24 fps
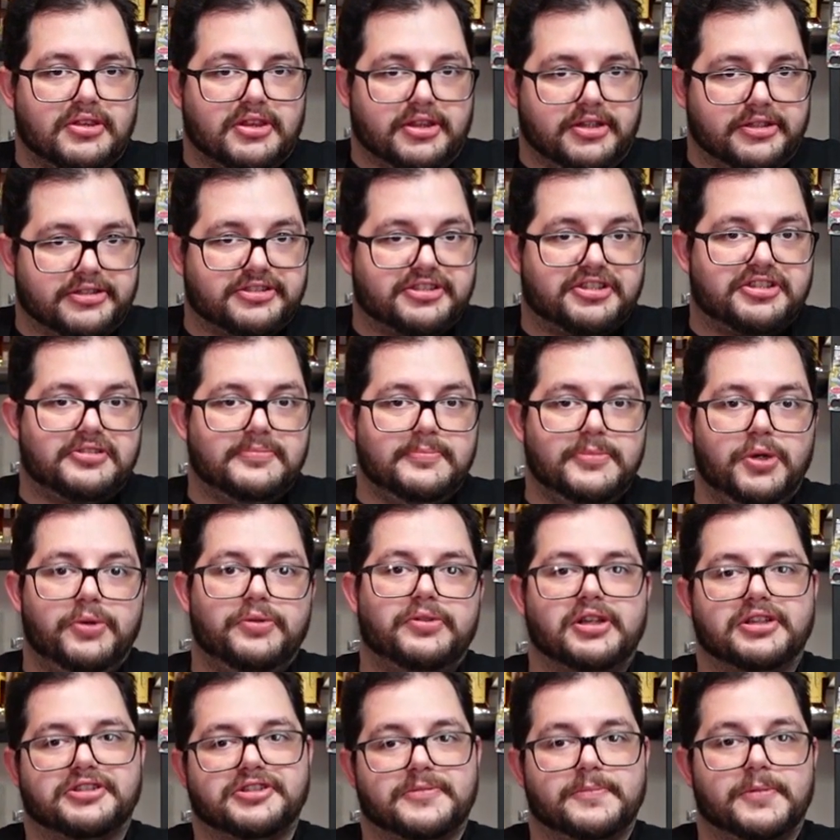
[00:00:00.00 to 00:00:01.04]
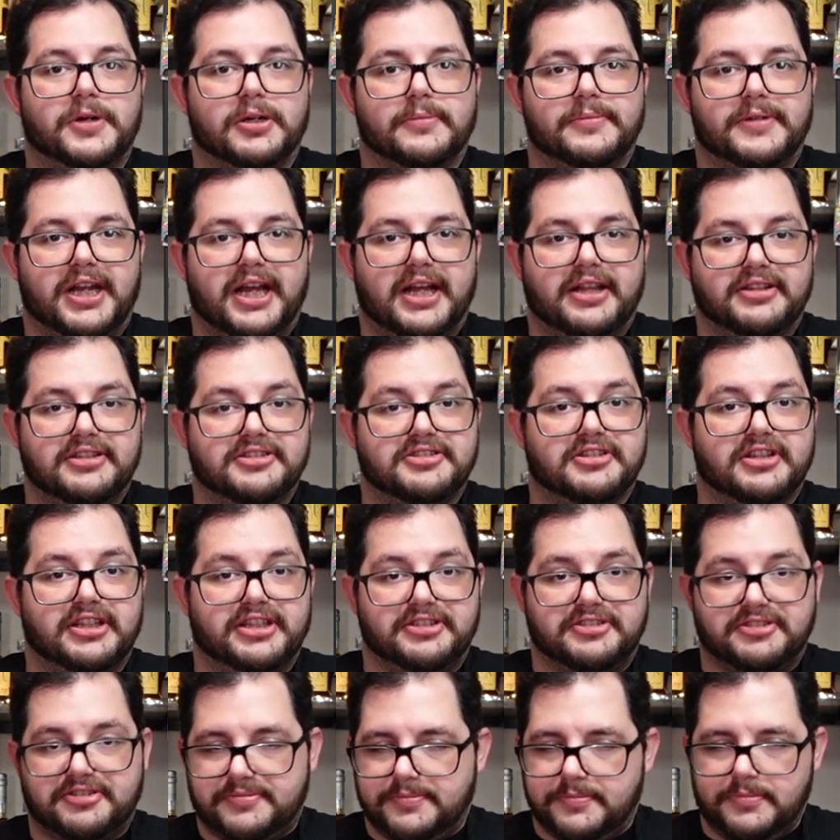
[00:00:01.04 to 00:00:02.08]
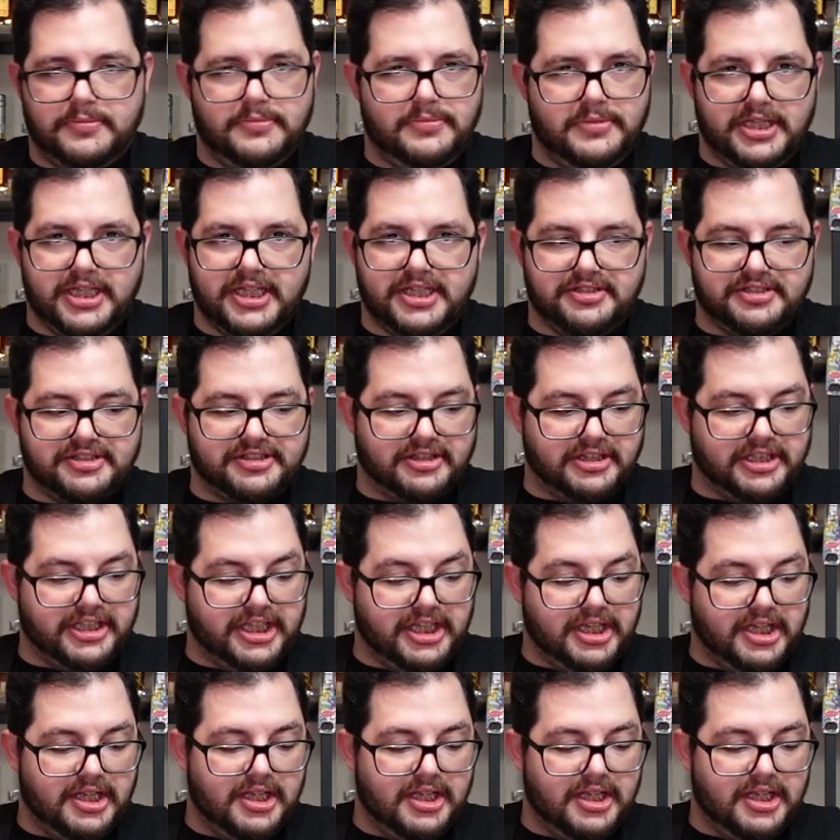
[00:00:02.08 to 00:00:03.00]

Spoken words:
the smoothest bourbon on this list, easily.